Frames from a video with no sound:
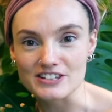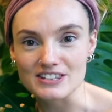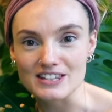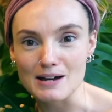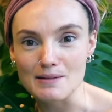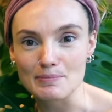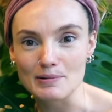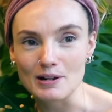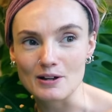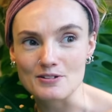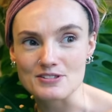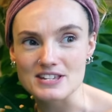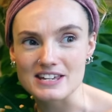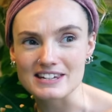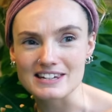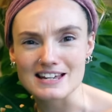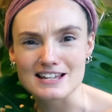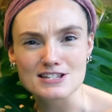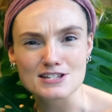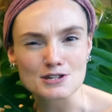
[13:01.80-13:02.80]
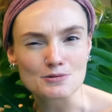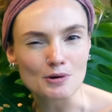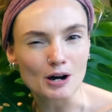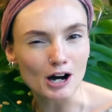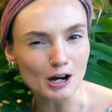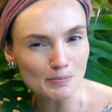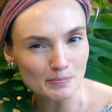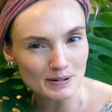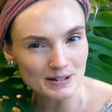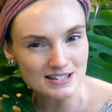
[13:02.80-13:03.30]
in that plant unless you
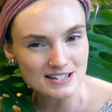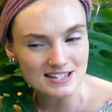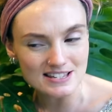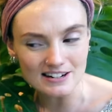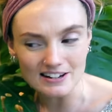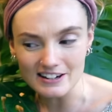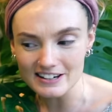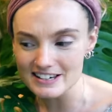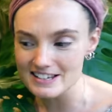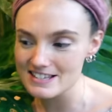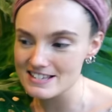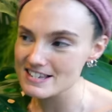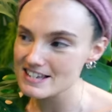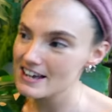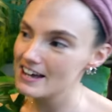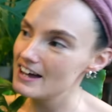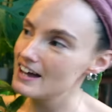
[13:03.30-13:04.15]
up its light.